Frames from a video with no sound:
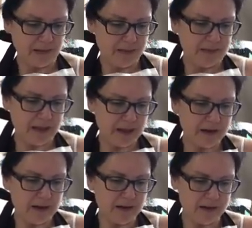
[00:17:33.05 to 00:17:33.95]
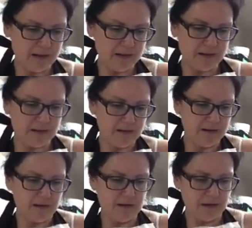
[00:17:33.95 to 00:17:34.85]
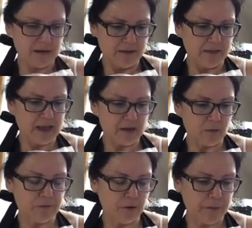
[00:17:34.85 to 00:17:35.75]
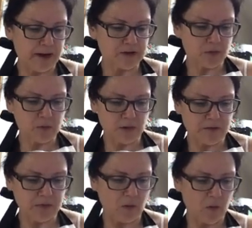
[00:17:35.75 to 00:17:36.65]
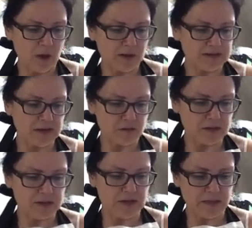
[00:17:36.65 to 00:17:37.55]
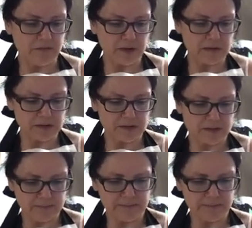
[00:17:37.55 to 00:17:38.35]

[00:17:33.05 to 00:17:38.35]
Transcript: then they can refer back to it whenever they want, because I don't delete the events.